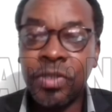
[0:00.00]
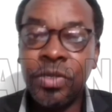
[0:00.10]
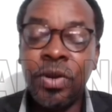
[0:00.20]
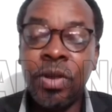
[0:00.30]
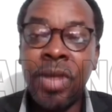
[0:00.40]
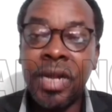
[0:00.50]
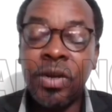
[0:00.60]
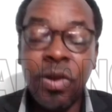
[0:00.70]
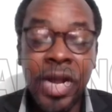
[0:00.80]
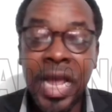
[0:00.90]
It was no longer,
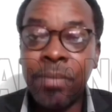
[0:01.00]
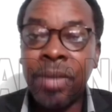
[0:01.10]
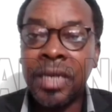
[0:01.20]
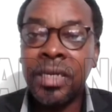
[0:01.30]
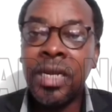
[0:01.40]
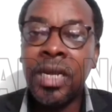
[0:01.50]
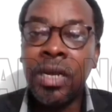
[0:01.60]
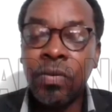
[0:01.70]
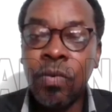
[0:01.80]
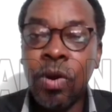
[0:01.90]
longer about
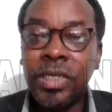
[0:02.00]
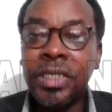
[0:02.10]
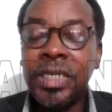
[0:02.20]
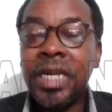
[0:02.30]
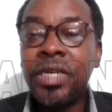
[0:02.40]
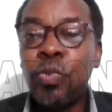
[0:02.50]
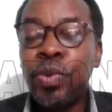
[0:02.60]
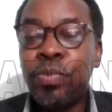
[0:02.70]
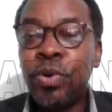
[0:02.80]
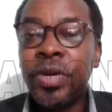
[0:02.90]
what the Edo
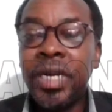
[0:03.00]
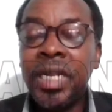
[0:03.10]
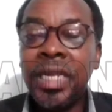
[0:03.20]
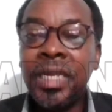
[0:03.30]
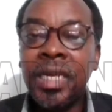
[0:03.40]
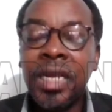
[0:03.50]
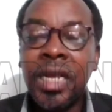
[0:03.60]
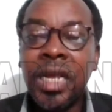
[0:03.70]
people really